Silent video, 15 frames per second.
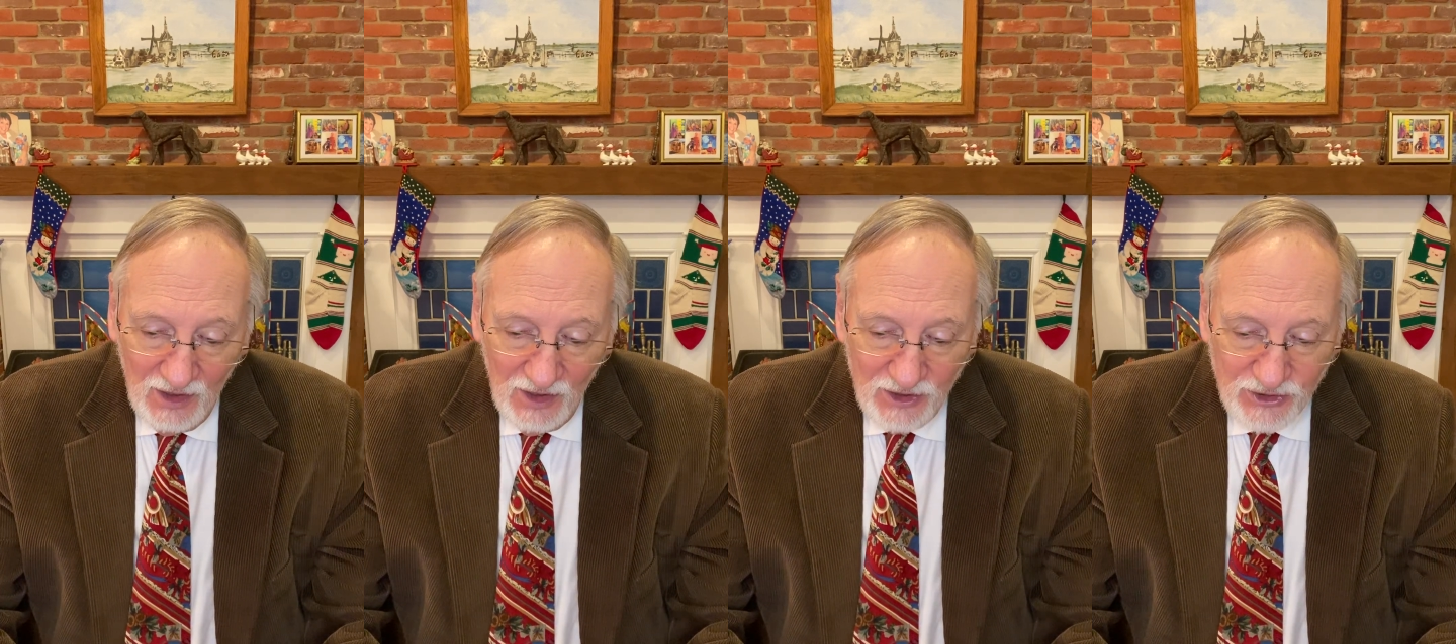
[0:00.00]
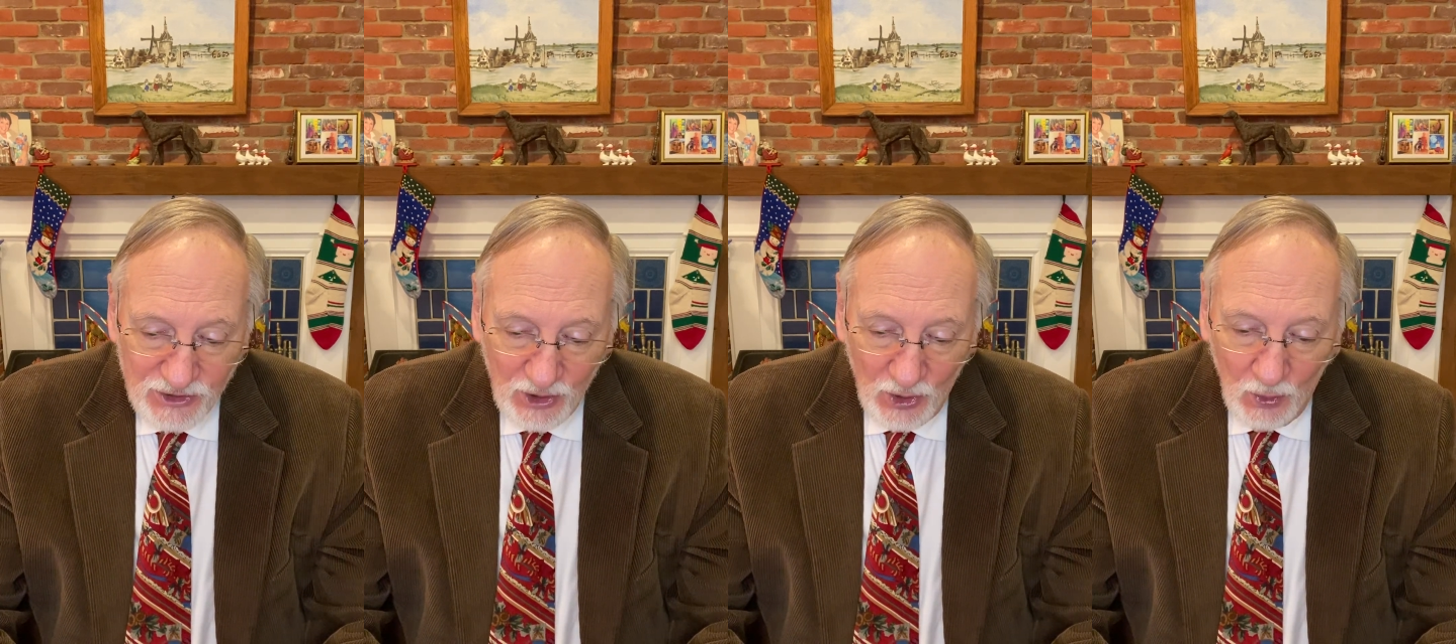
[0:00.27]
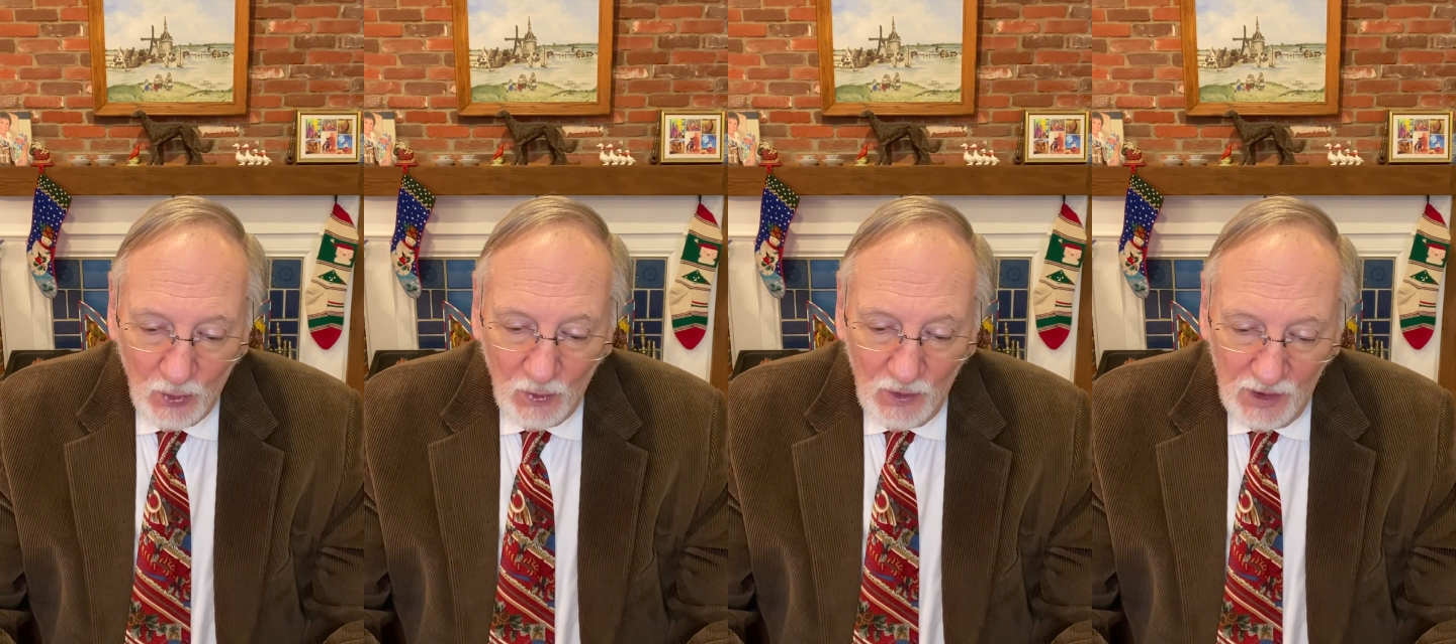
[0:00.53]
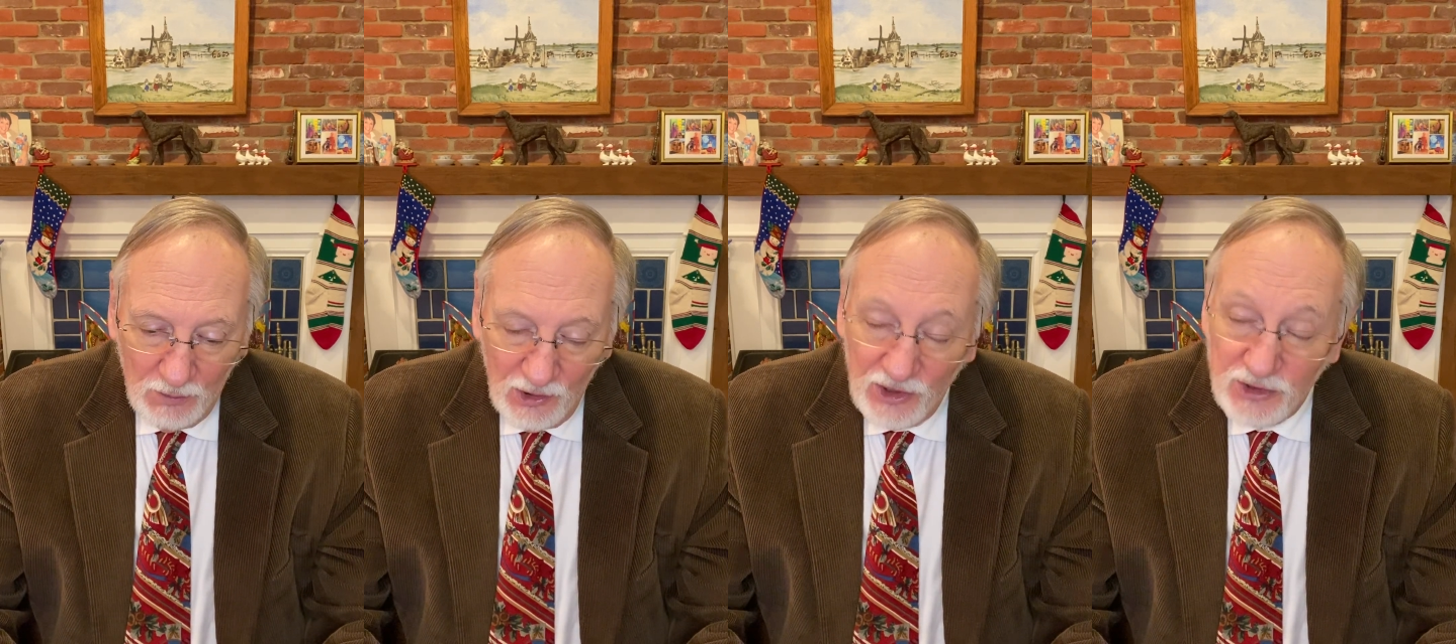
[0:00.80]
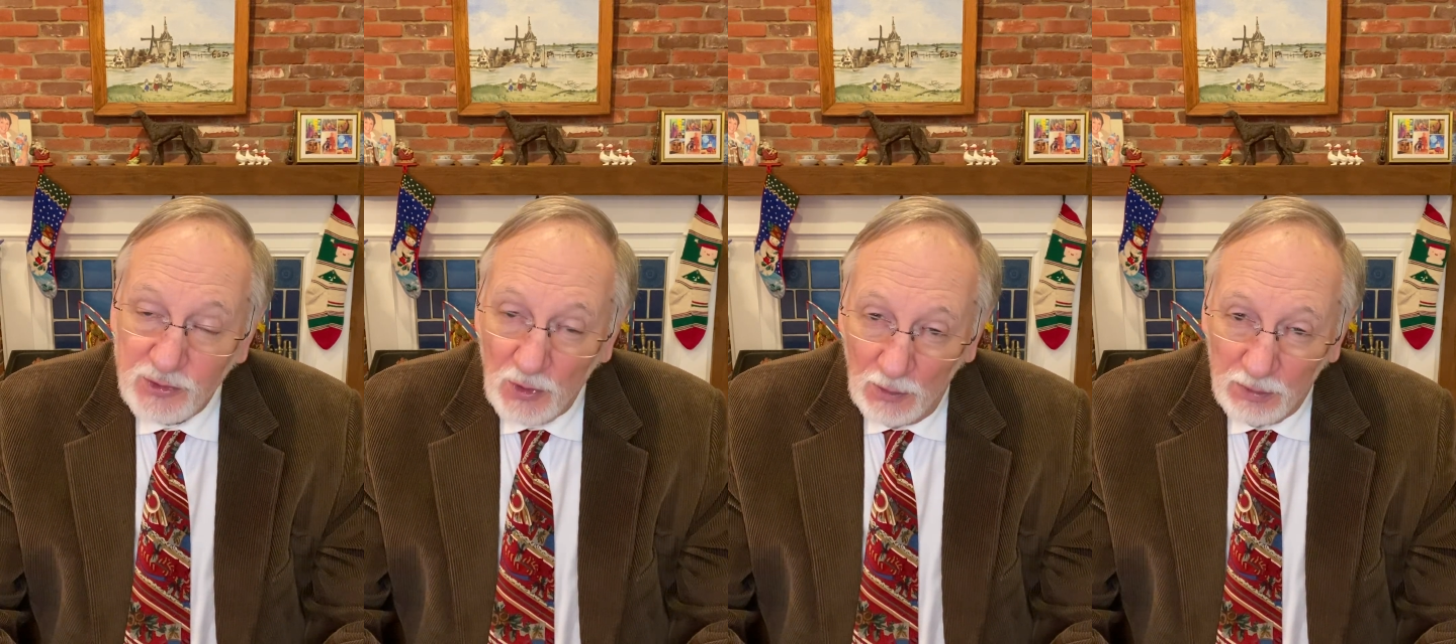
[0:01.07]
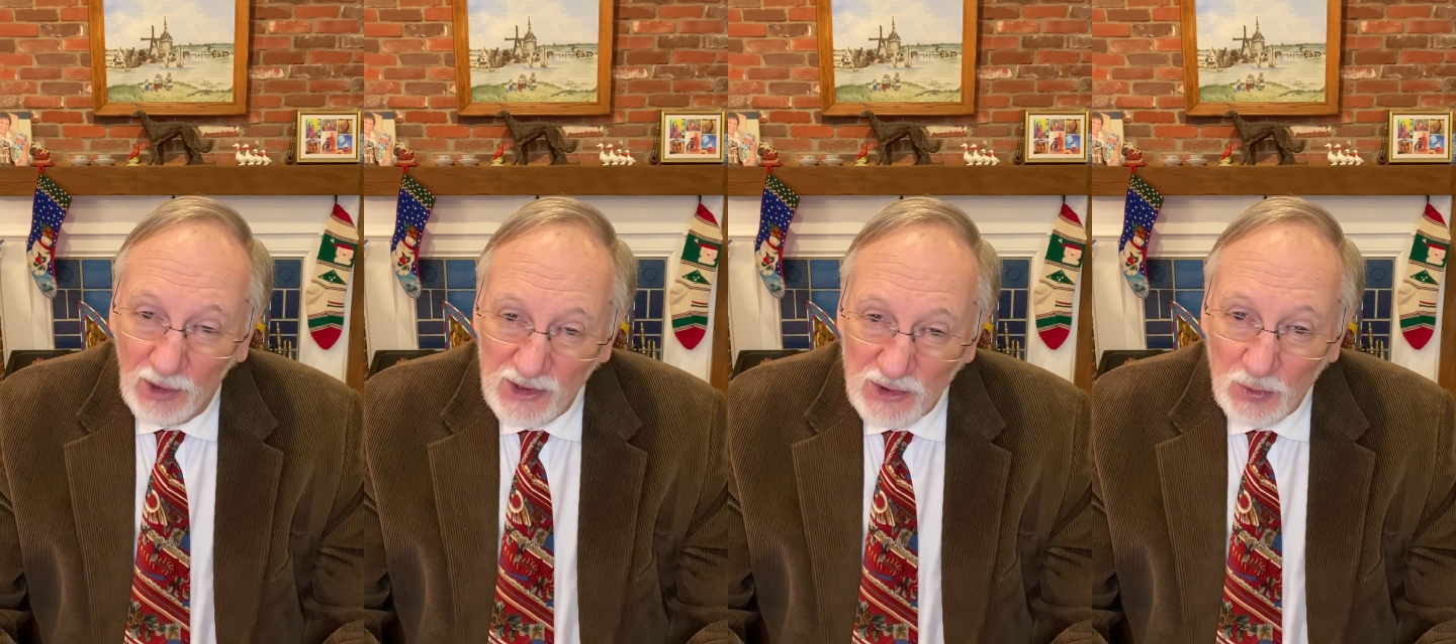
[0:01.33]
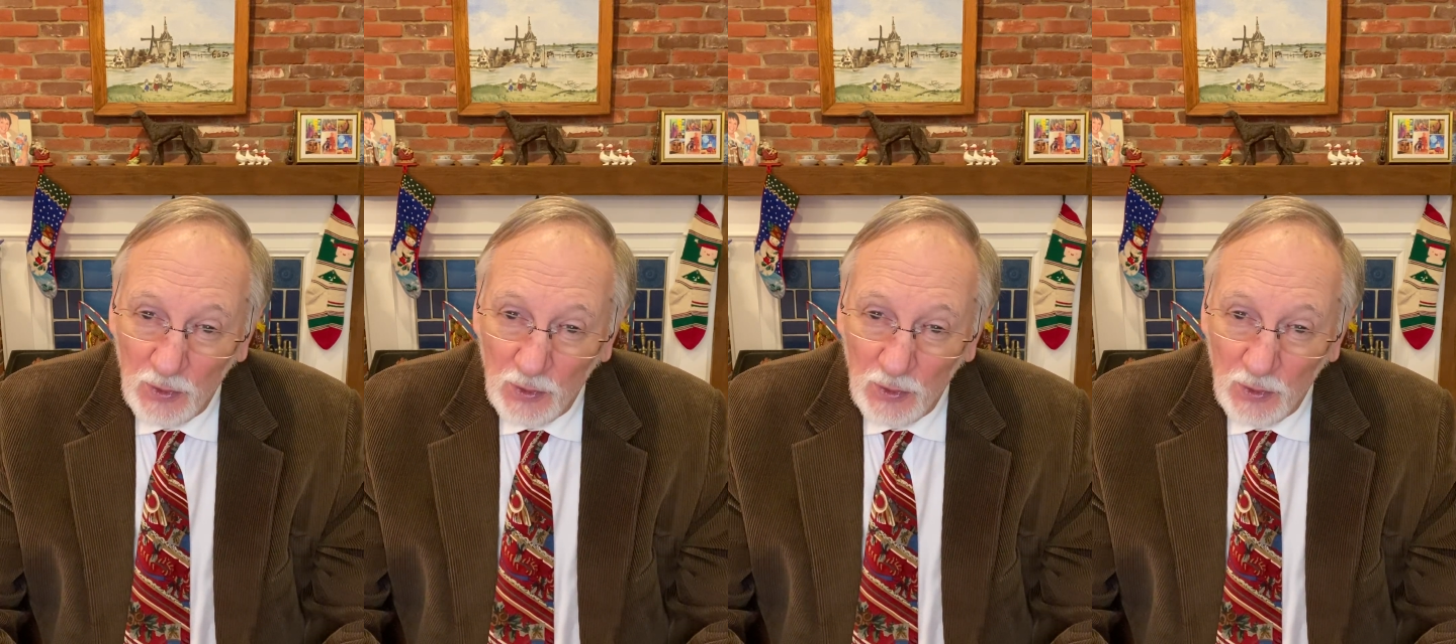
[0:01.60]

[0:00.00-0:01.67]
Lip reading: So it's replaced